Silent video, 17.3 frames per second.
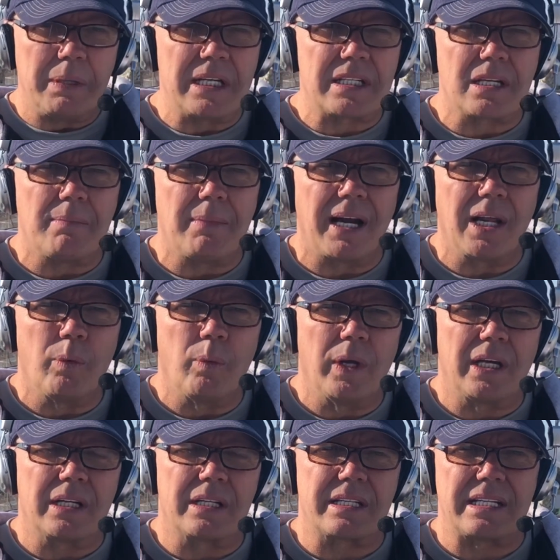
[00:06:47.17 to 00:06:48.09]
be somebody
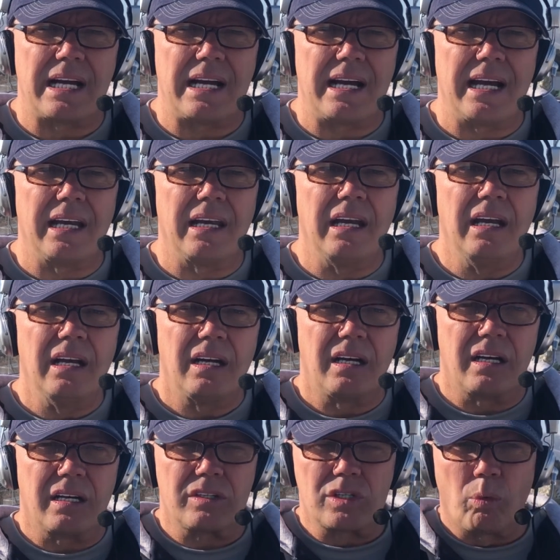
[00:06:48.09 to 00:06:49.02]
we could sign
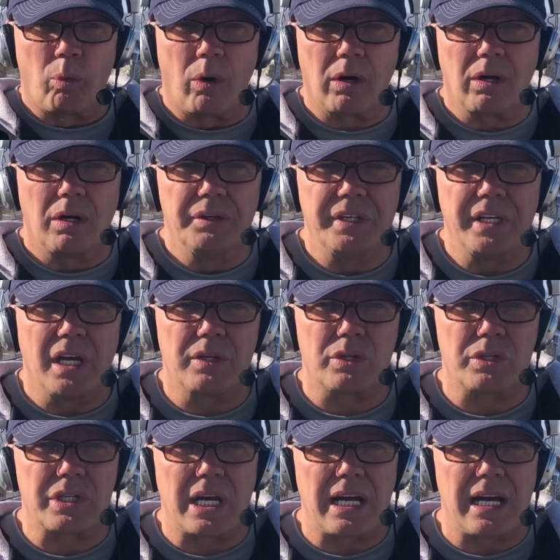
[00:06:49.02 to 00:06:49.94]
to work on the
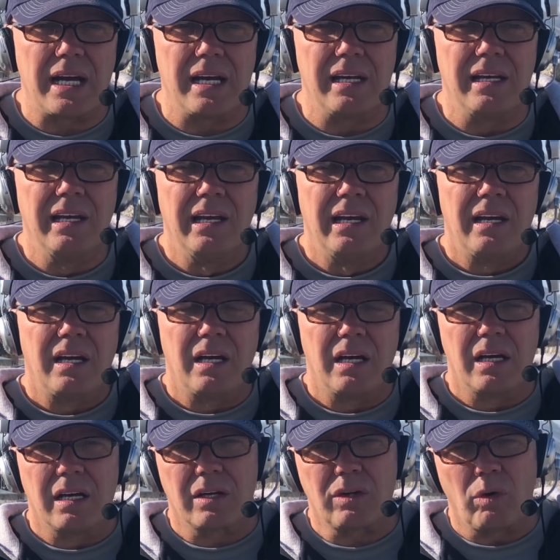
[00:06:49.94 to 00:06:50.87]
other side
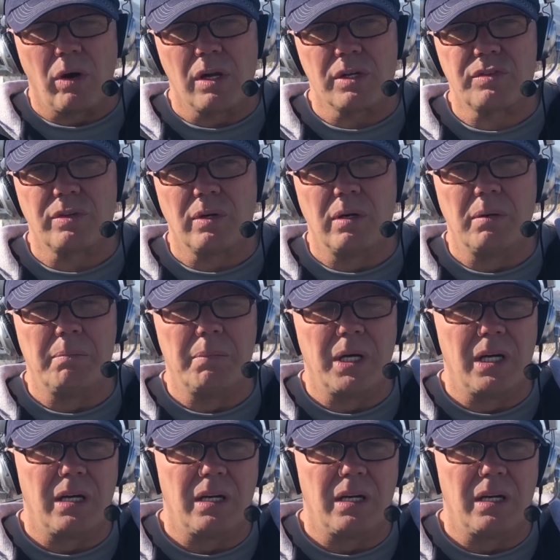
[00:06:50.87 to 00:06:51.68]
across from